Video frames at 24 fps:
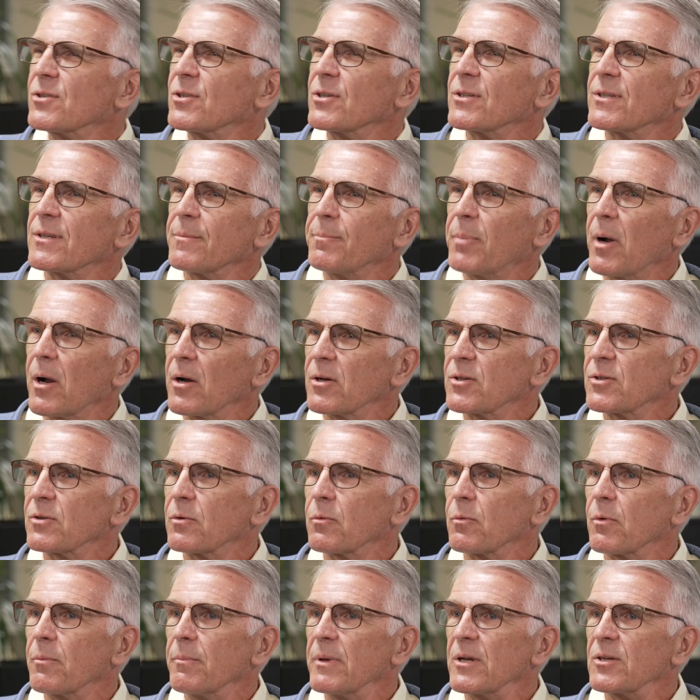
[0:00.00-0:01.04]
just a
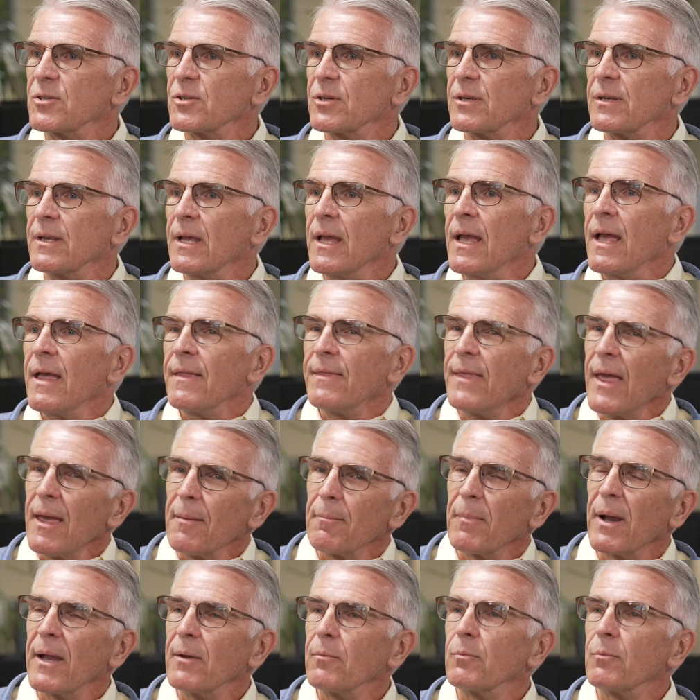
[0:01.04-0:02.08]
partial remission. That might